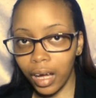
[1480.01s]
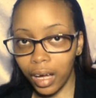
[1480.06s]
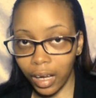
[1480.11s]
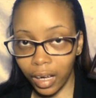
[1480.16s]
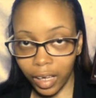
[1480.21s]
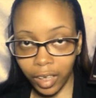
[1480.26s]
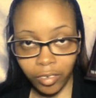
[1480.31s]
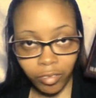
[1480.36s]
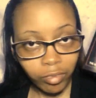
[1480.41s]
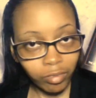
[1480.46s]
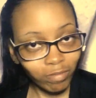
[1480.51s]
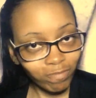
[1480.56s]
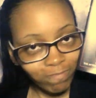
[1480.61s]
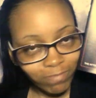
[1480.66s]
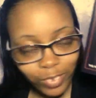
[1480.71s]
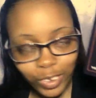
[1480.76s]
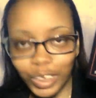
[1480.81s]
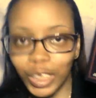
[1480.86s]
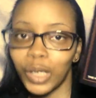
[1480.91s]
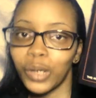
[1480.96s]
I've
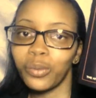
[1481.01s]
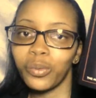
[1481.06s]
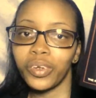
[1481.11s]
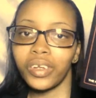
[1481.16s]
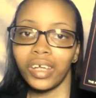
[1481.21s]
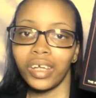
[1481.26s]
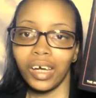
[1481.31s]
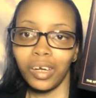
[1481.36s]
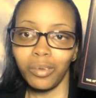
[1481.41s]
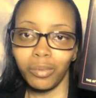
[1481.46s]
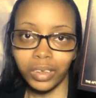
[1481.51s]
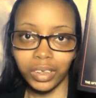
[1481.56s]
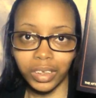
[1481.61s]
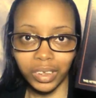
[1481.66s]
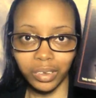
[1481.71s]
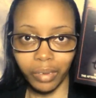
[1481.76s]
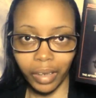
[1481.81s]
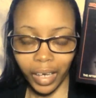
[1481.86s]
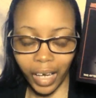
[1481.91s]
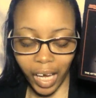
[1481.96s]
dealt with that, which
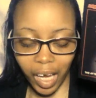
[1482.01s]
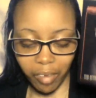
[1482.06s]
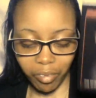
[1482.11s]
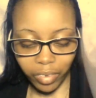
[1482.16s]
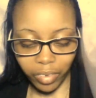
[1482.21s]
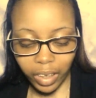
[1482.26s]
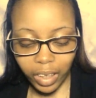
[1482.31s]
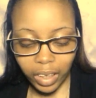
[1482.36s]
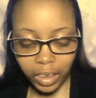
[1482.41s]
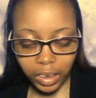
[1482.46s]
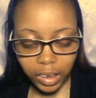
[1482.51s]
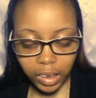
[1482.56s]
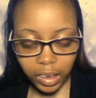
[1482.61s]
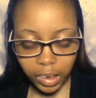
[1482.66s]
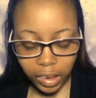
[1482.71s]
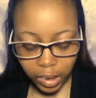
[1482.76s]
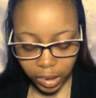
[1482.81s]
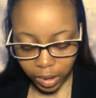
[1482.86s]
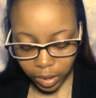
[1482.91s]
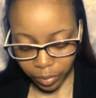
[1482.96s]
is why I have
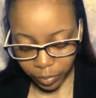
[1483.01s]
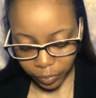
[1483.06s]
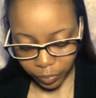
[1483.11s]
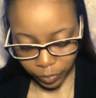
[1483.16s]
this.